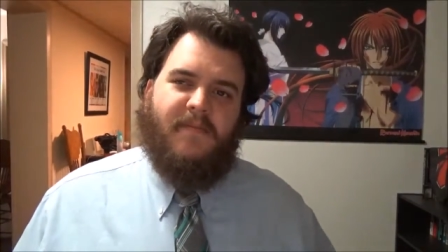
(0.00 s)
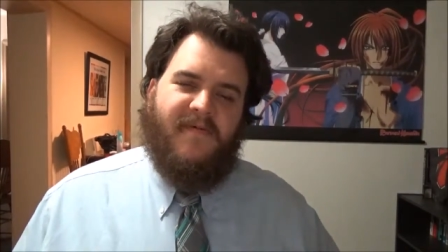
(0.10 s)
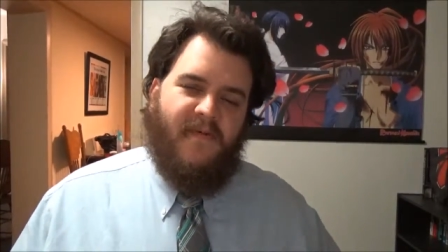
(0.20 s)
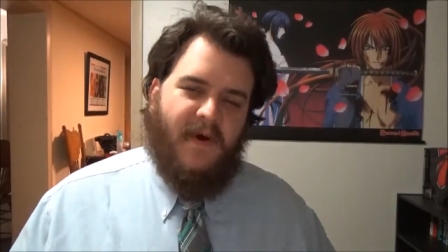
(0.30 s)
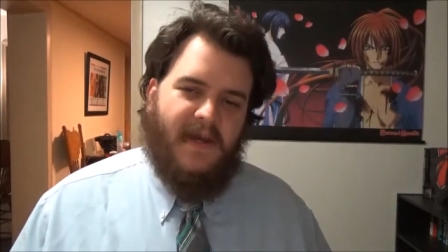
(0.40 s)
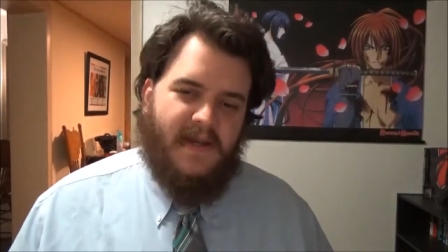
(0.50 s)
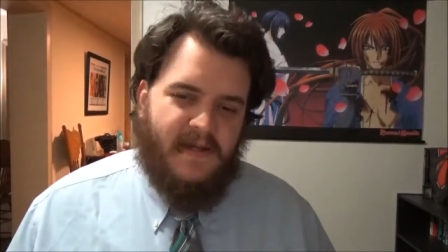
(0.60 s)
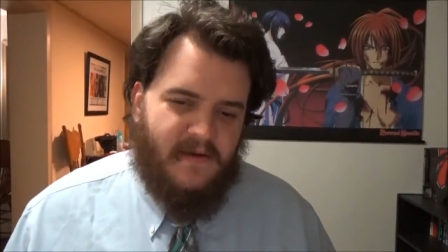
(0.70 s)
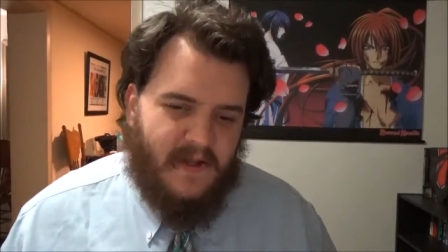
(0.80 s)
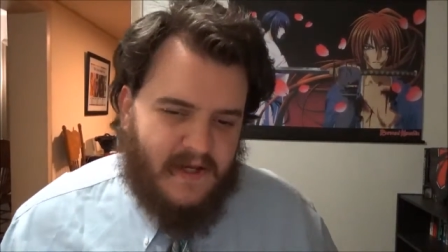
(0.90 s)
before I get
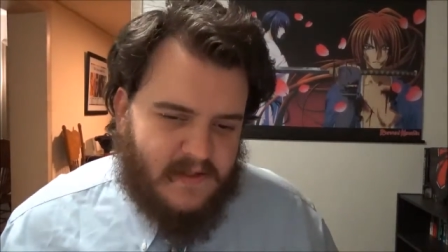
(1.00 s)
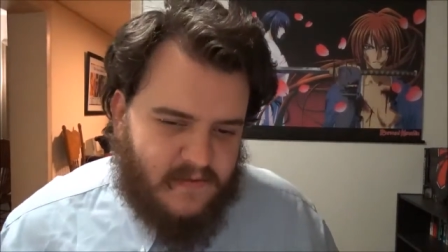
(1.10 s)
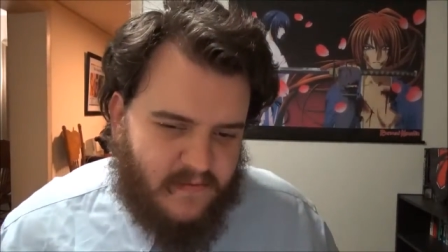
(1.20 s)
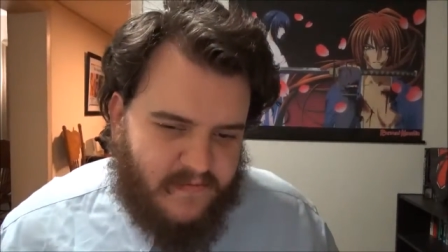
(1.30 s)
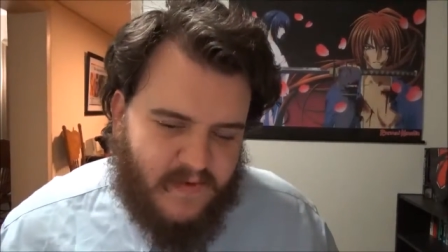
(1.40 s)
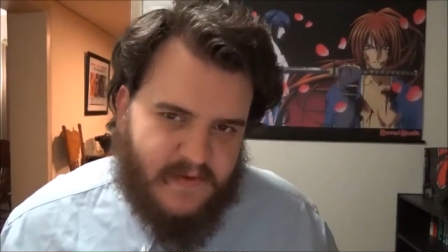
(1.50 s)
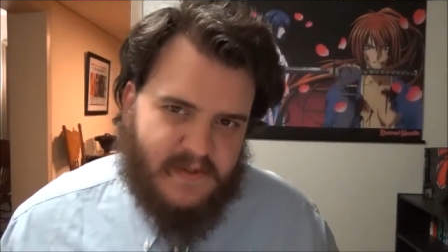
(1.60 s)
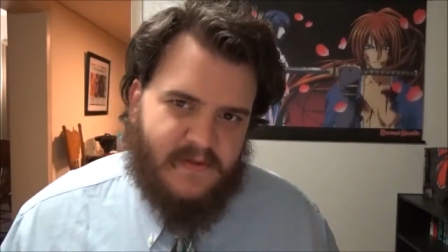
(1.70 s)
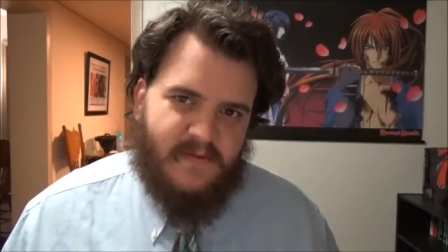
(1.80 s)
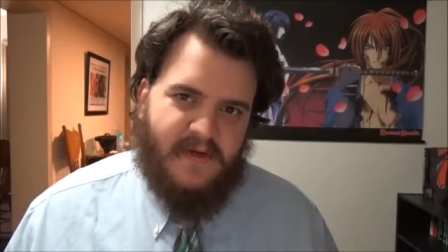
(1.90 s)
into the actual review, I
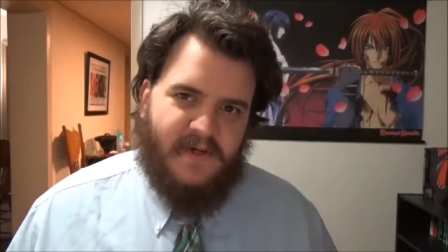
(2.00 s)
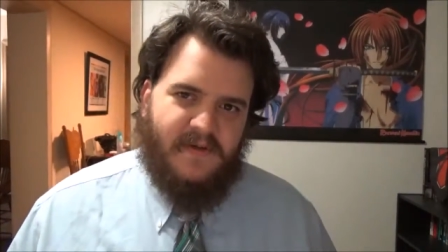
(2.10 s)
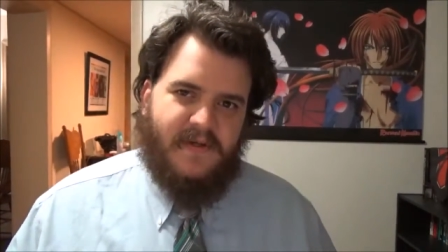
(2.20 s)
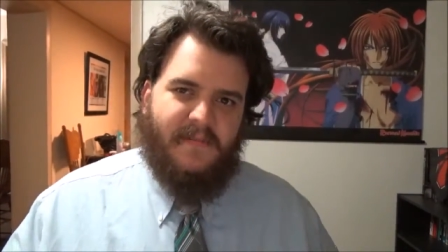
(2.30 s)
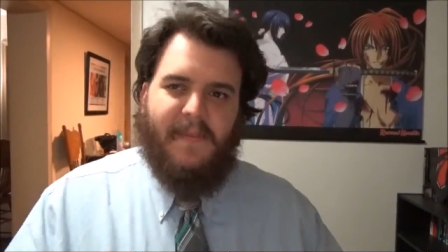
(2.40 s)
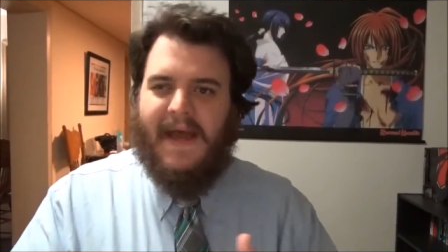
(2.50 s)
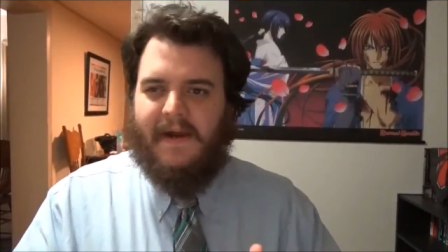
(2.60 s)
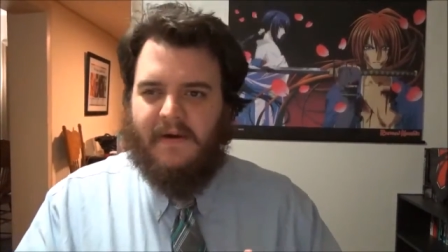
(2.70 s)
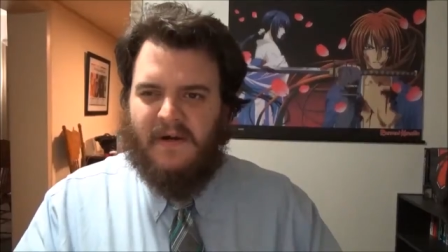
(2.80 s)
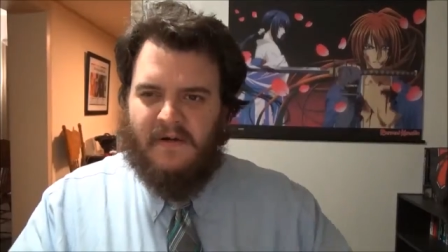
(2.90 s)
just want to do some
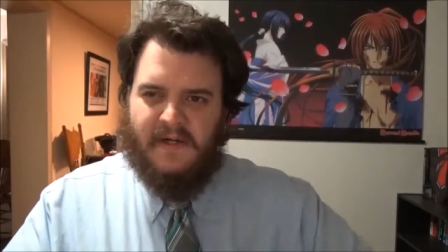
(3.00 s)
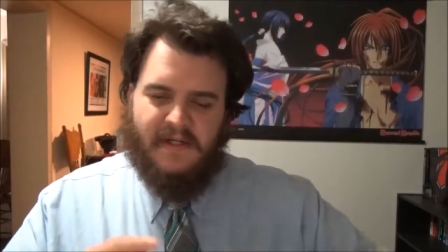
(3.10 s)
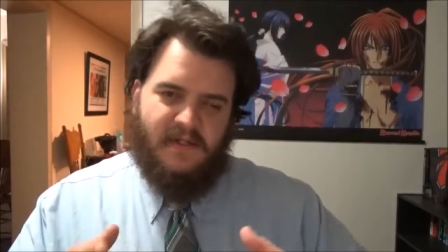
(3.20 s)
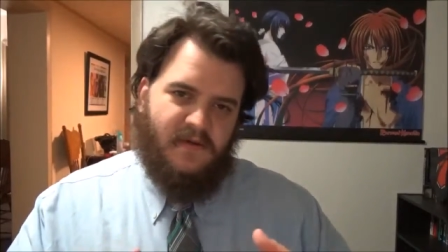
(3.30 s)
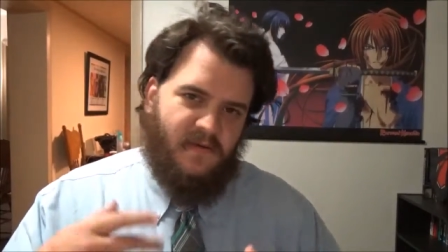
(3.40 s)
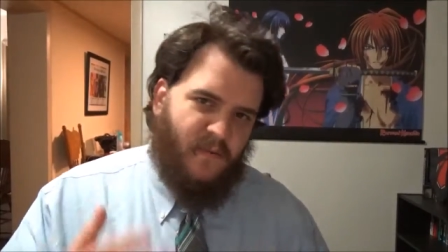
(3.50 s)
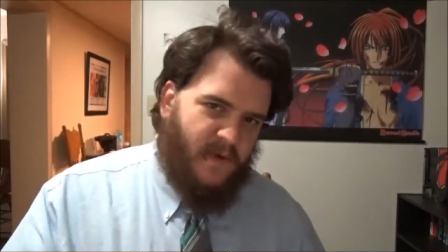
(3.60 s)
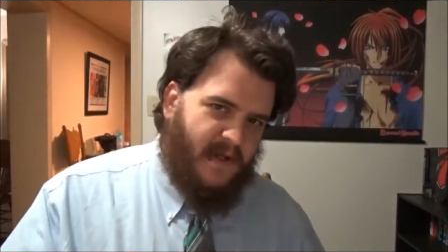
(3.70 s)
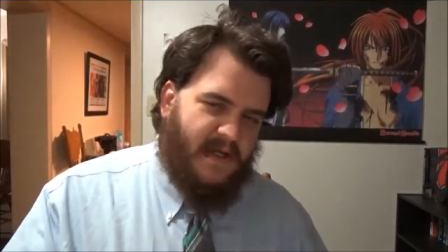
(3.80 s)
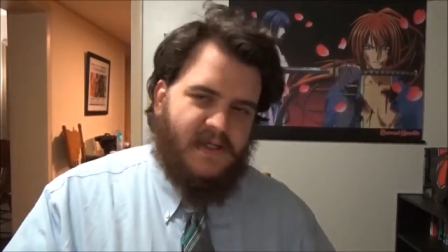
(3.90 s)
background into
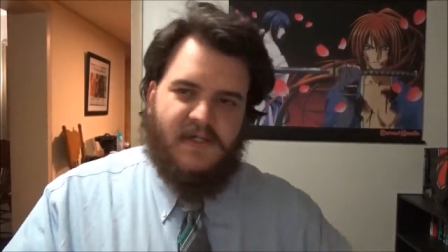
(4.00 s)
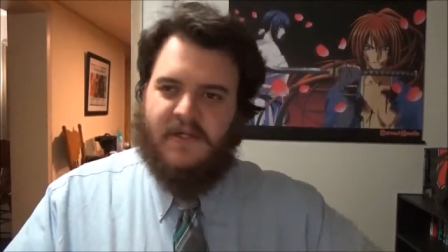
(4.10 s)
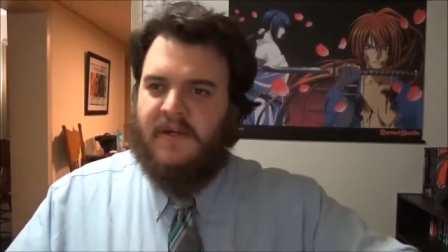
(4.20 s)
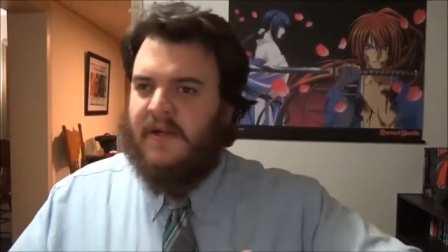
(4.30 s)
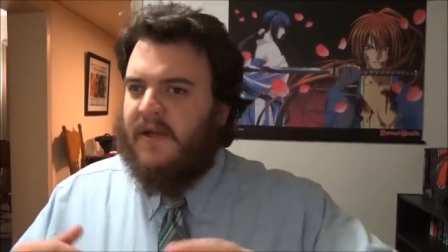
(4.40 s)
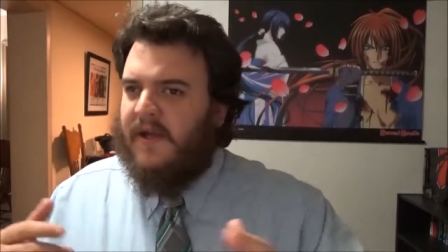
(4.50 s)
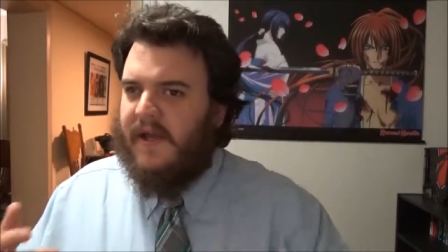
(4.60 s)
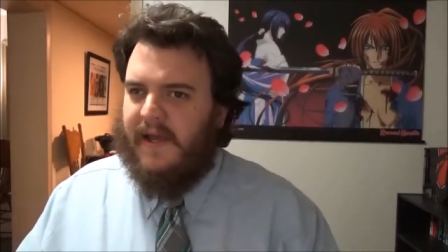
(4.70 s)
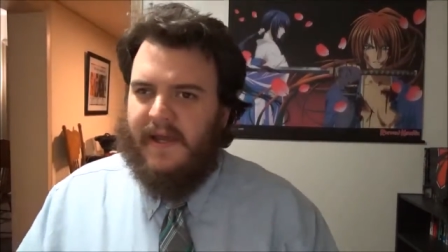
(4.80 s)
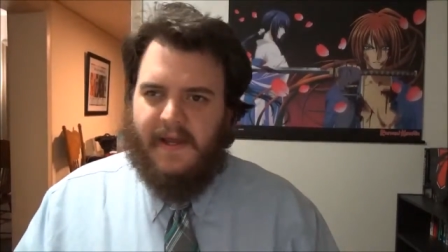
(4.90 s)
Rurouni Kenshin
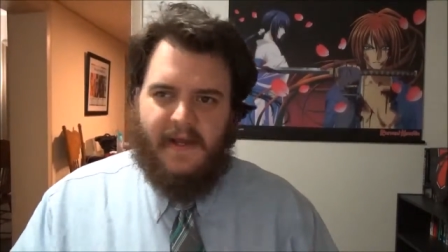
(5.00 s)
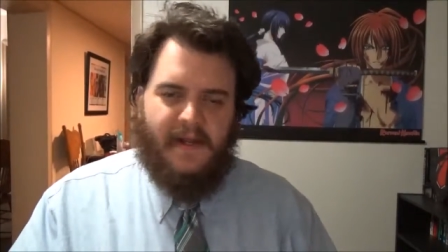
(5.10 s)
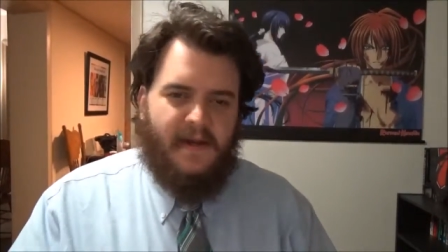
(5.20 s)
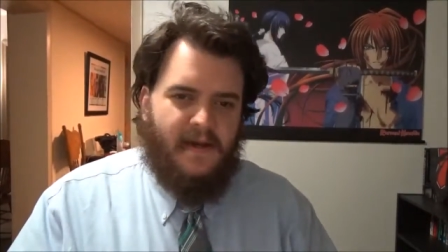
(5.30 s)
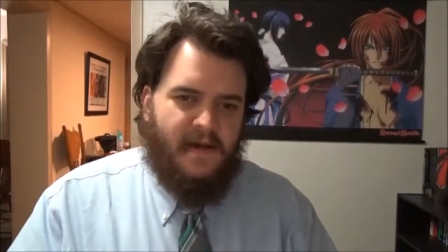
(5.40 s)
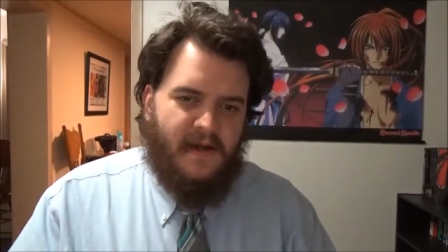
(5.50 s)
and